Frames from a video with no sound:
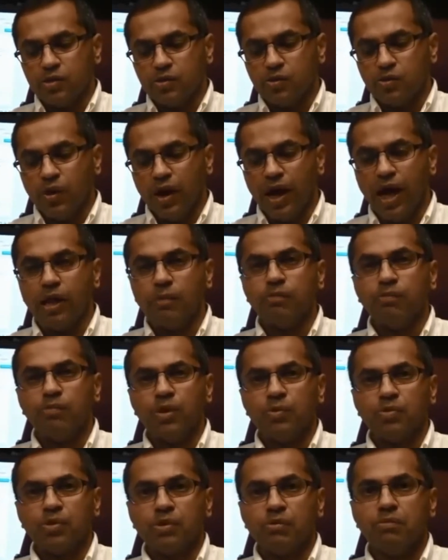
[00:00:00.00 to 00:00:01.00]
to help
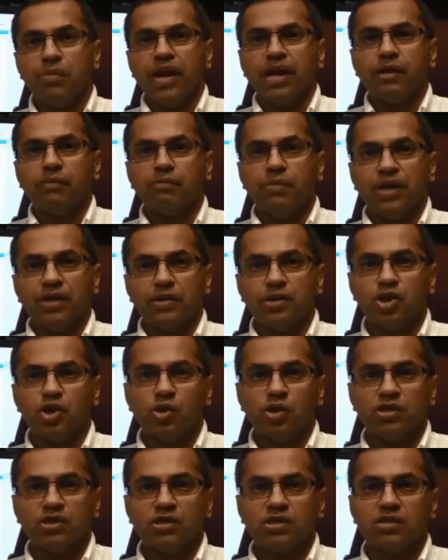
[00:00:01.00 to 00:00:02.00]
people make better
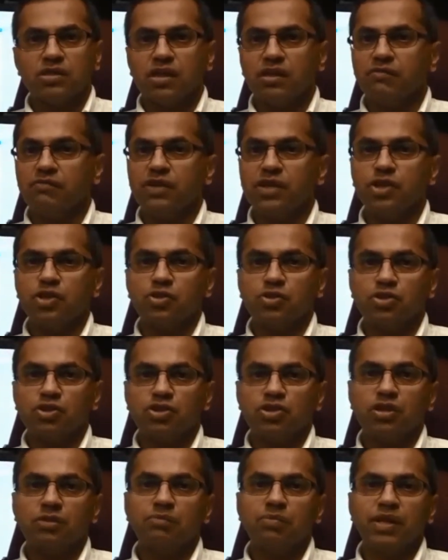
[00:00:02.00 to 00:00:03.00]
choices, and we should
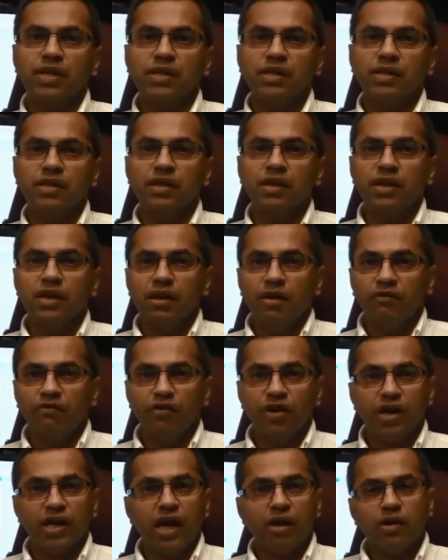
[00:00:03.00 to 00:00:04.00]
simply
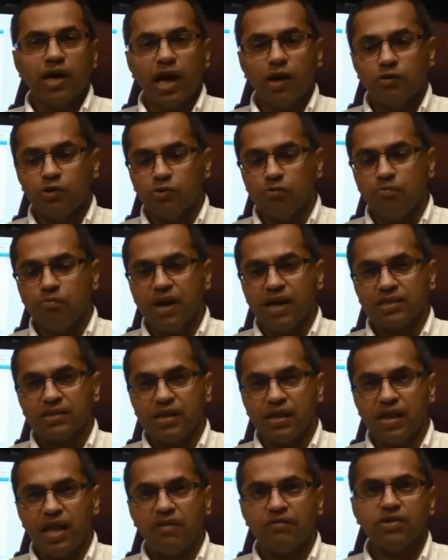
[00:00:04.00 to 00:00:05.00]
figure out how to
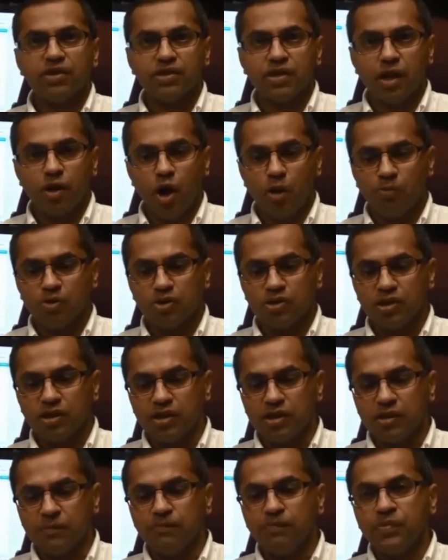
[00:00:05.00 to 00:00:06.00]
best leverage that
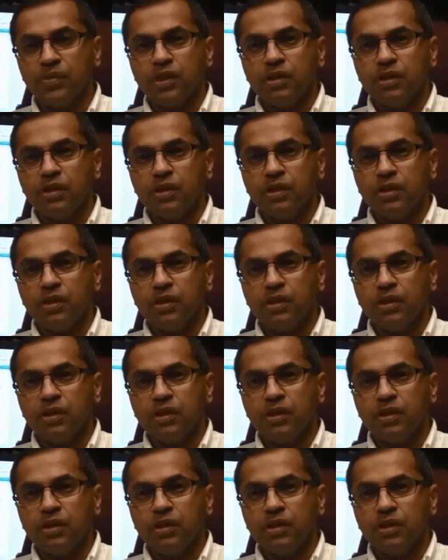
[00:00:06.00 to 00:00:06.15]
opportunity